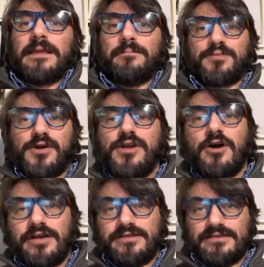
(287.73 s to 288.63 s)

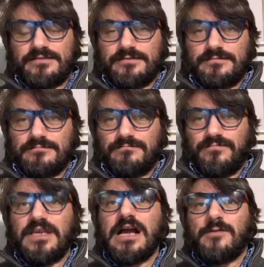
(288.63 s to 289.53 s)
priorities
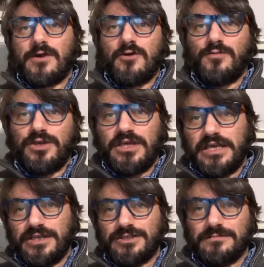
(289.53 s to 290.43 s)
in our
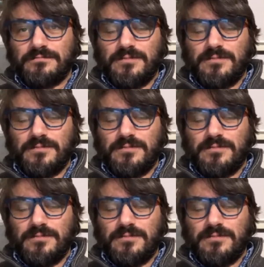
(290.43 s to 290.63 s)
communication,